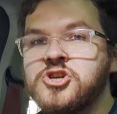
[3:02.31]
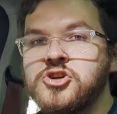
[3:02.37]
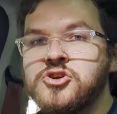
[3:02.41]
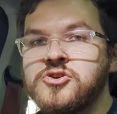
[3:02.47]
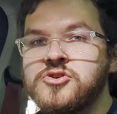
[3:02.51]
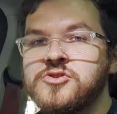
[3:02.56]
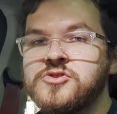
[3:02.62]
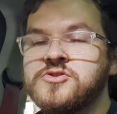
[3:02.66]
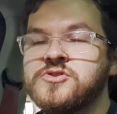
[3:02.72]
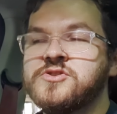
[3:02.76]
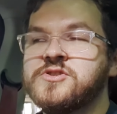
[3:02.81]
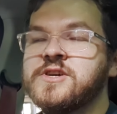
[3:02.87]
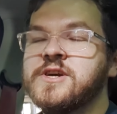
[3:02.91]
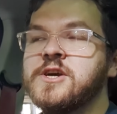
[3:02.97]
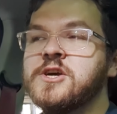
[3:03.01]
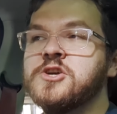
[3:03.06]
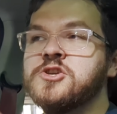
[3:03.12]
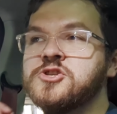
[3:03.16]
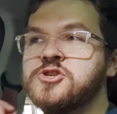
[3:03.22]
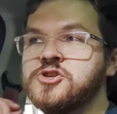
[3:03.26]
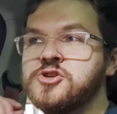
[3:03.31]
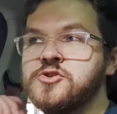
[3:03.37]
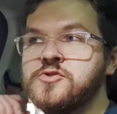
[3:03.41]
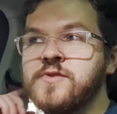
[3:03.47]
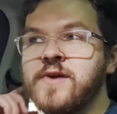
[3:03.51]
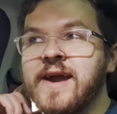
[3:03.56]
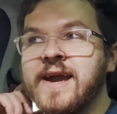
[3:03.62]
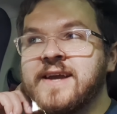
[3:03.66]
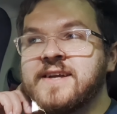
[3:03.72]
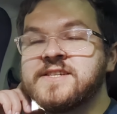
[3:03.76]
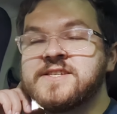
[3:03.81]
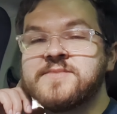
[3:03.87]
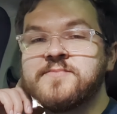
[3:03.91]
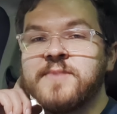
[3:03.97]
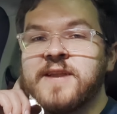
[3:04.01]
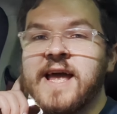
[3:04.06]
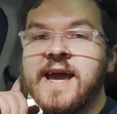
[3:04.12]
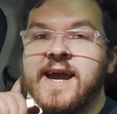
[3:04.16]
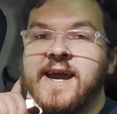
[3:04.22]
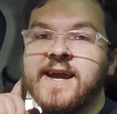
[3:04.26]
used to
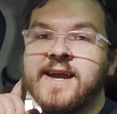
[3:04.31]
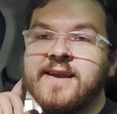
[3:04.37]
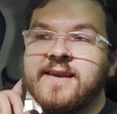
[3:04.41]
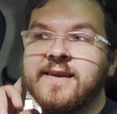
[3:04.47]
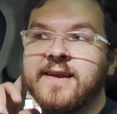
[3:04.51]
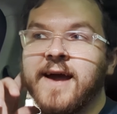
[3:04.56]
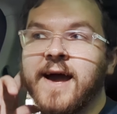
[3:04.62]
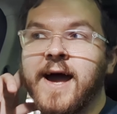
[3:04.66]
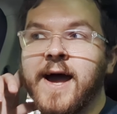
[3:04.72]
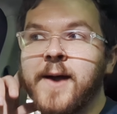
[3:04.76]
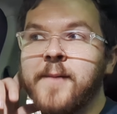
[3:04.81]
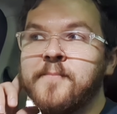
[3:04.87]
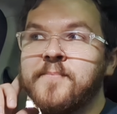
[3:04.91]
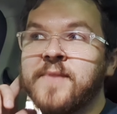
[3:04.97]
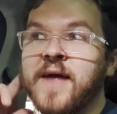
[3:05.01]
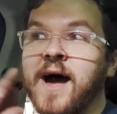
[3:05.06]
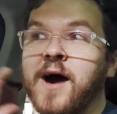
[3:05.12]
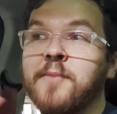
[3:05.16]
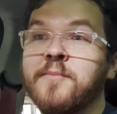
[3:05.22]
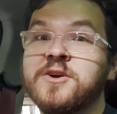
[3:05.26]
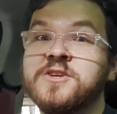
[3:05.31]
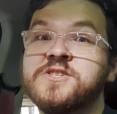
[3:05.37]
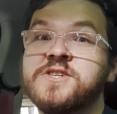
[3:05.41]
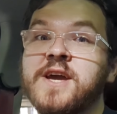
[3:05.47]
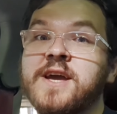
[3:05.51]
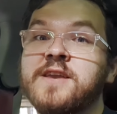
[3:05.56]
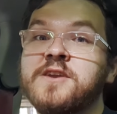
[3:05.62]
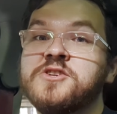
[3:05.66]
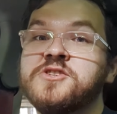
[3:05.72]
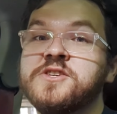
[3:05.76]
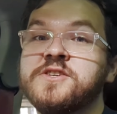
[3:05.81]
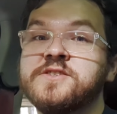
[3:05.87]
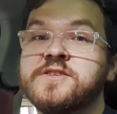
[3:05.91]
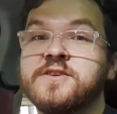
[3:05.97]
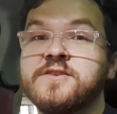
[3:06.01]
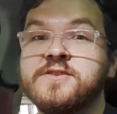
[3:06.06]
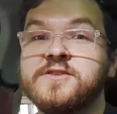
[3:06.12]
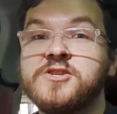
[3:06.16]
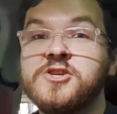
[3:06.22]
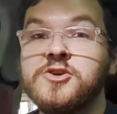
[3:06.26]
explain how much energy is
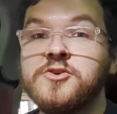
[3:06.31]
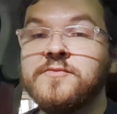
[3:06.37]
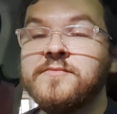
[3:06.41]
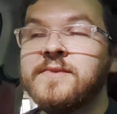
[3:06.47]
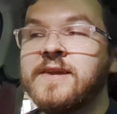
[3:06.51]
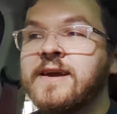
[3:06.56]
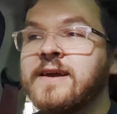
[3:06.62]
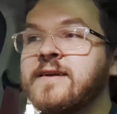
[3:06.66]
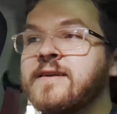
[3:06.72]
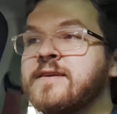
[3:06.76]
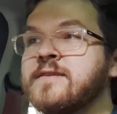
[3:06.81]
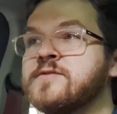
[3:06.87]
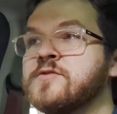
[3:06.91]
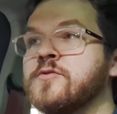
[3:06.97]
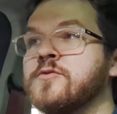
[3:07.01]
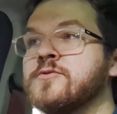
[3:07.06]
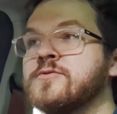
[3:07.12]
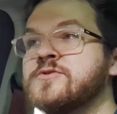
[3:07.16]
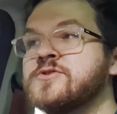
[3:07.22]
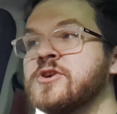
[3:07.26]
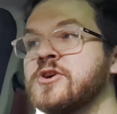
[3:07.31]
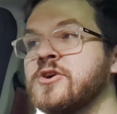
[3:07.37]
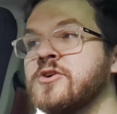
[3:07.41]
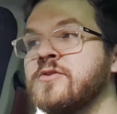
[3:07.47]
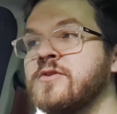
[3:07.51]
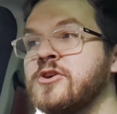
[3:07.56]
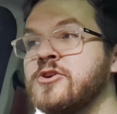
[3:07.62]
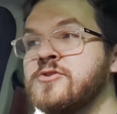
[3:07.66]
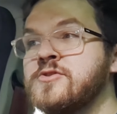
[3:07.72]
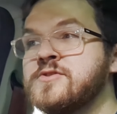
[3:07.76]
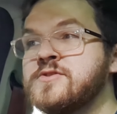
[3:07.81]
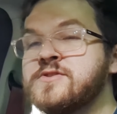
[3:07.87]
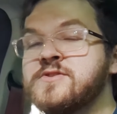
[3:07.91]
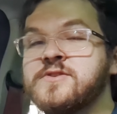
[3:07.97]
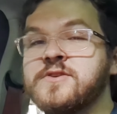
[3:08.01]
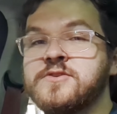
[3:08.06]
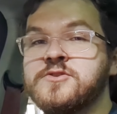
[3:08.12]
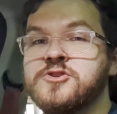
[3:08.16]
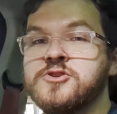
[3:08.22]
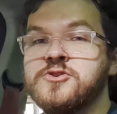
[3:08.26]
consumed. It is also
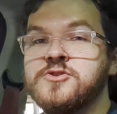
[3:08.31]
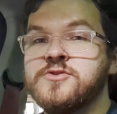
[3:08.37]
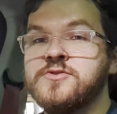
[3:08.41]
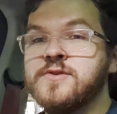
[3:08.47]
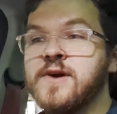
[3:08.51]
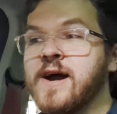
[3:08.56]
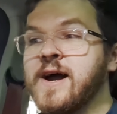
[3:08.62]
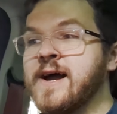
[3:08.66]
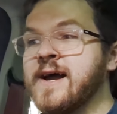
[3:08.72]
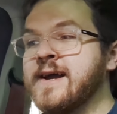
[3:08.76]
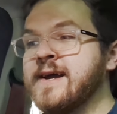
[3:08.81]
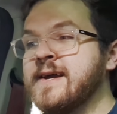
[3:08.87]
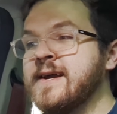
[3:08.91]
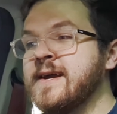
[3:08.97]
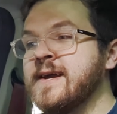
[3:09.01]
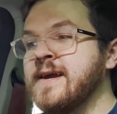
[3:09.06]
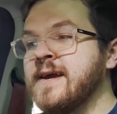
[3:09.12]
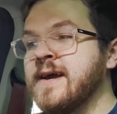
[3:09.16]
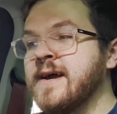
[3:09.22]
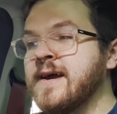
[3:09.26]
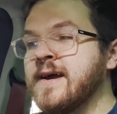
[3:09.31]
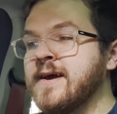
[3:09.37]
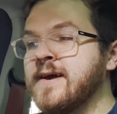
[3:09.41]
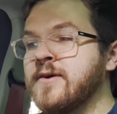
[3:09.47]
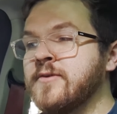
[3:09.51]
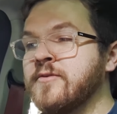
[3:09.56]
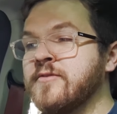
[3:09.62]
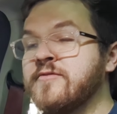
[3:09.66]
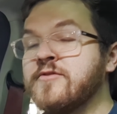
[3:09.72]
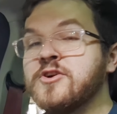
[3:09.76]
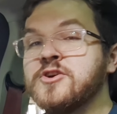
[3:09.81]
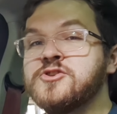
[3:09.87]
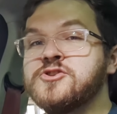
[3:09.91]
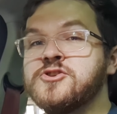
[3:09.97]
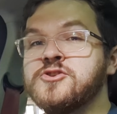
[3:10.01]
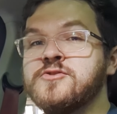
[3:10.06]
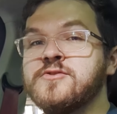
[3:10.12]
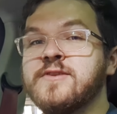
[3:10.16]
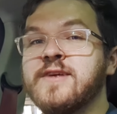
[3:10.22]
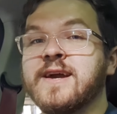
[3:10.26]
used to refer
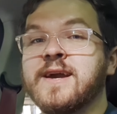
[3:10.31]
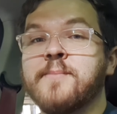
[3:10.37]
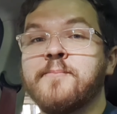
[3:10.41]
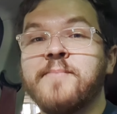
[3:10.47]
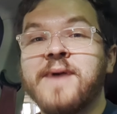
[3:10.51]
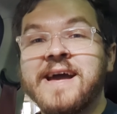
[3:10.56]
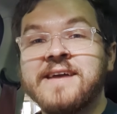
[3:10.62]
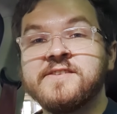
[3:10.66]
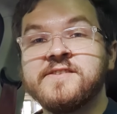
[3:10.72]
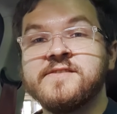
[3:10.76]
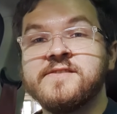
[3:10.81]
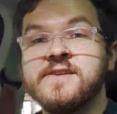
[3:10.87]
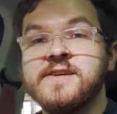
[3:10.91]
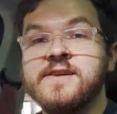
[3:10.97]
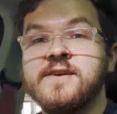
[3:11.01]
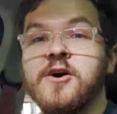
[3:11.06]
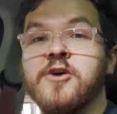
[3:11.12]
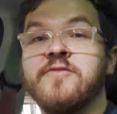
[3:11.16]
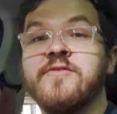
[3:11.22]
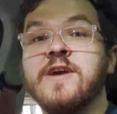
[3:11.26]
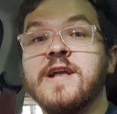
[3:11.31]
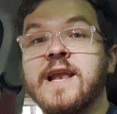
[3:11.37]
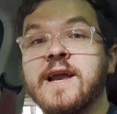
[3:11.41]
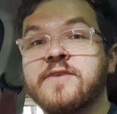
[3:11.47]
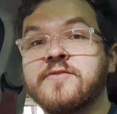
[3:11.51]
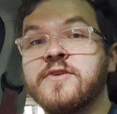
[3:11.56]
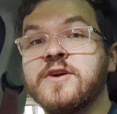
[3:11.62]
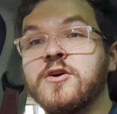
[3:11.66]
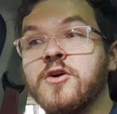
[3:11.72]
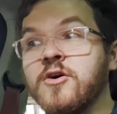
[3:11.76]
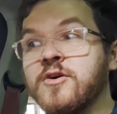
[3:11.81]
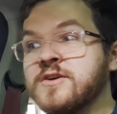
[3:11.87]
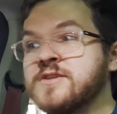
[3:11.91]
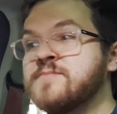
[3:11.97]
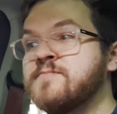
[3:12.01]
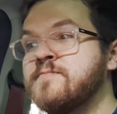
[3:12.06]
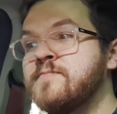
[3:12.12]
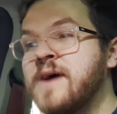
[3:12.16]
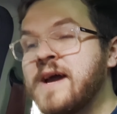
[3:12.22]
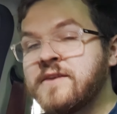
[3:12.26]
to the capacity of the electric
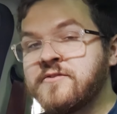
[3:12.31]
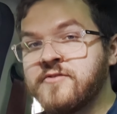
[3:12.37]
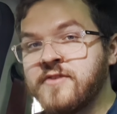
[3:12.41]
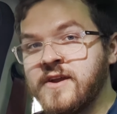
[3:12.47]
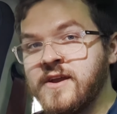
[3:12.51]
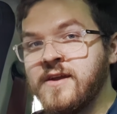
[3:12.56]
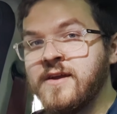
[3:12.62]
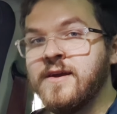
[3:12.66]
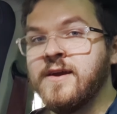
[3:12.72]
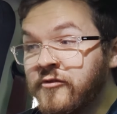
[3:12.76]
car's battery.